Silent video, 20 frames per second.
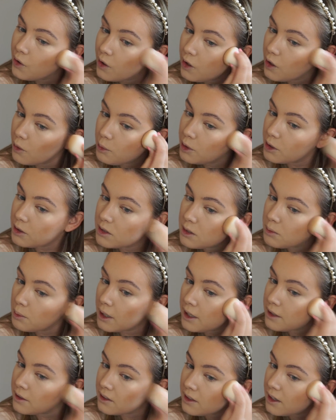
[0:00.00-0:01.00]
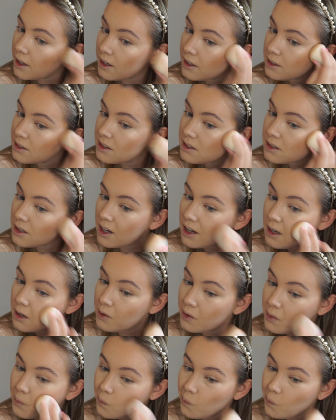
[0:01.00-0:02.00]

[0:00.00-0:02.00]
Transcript: a beauty blender. So